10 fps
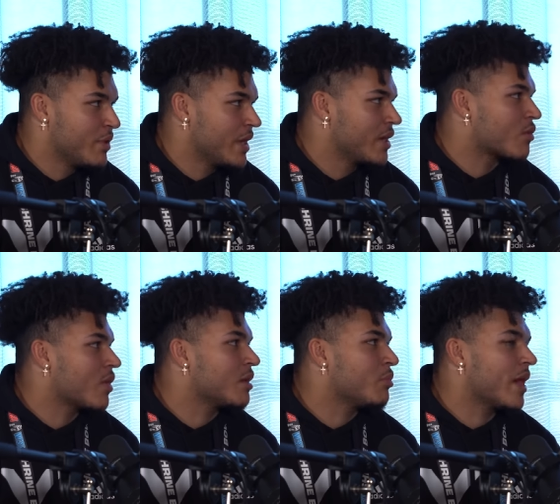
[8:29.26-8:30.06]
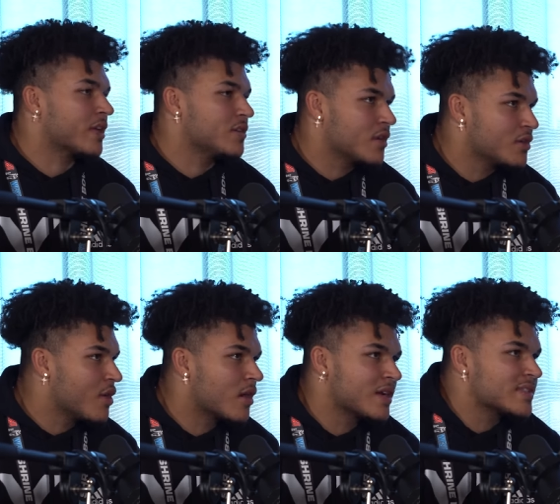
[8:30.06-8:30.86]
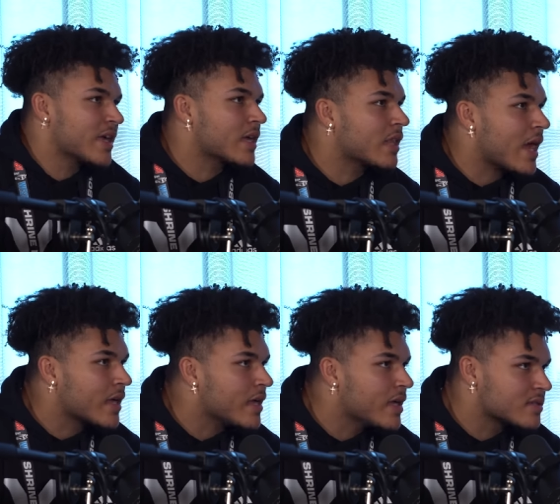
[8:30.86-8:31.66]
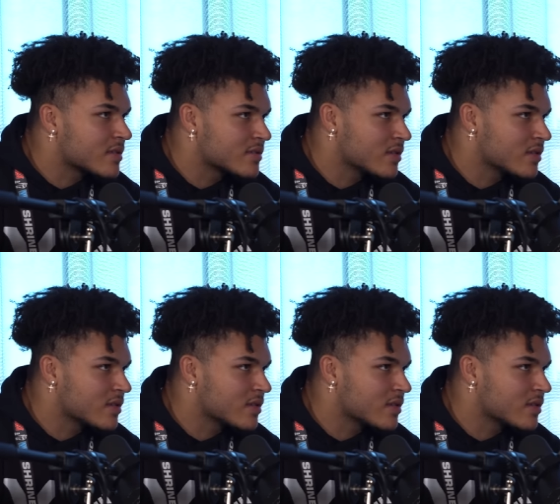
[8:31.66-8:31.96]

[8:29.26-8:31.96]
being a running back, you know, you already take a lot of hits.